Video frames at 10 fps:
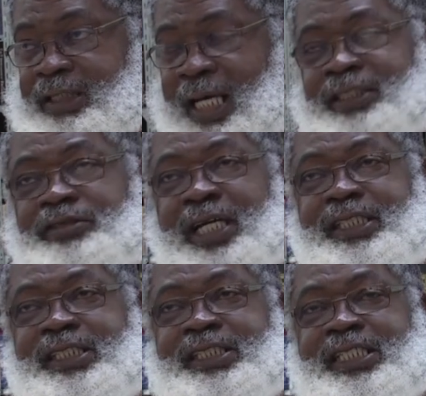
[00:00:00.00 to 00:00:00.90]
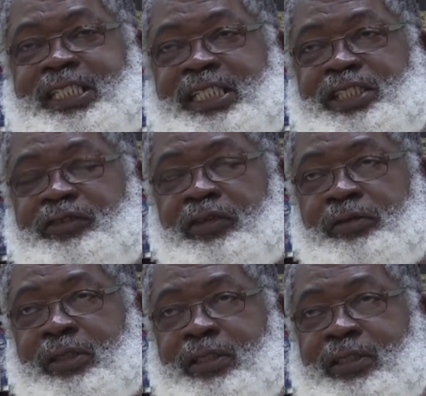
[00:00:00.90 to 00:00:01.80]
I try to teach
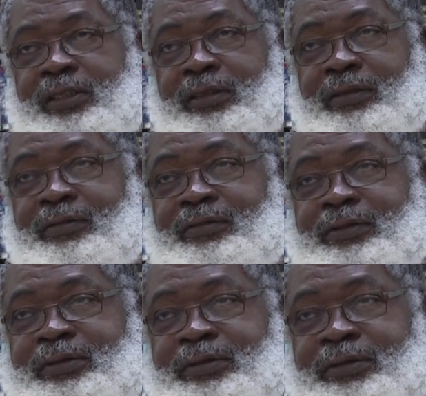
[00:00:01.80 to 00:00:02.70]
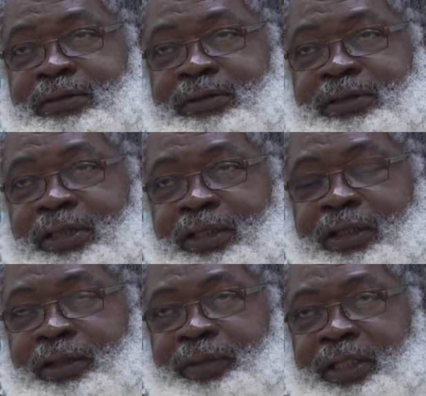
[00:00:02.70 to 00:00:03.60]
folks. You
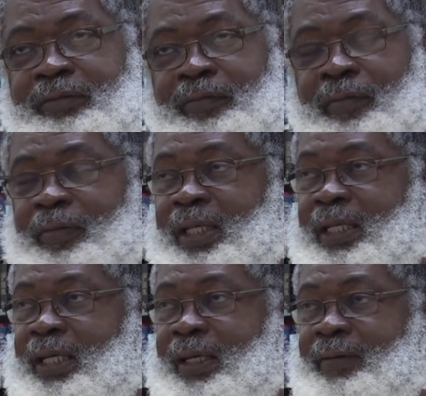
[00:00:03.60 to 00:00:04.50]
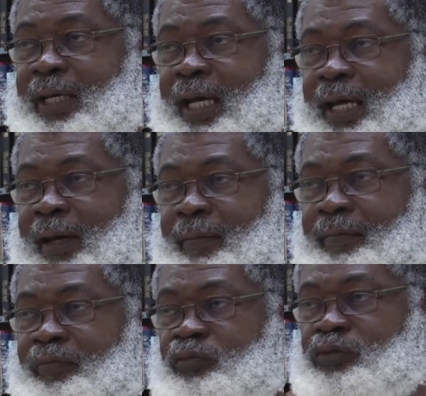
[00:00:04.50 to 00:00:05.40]
know what I mean?
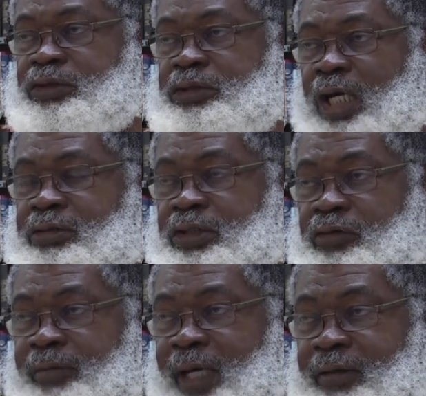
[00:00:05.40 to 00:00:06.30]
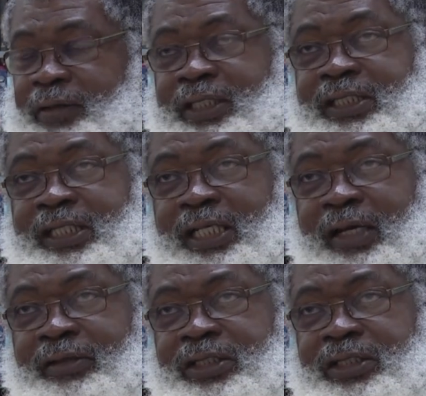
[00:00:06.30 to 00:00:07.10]
um, how to go about this thing, I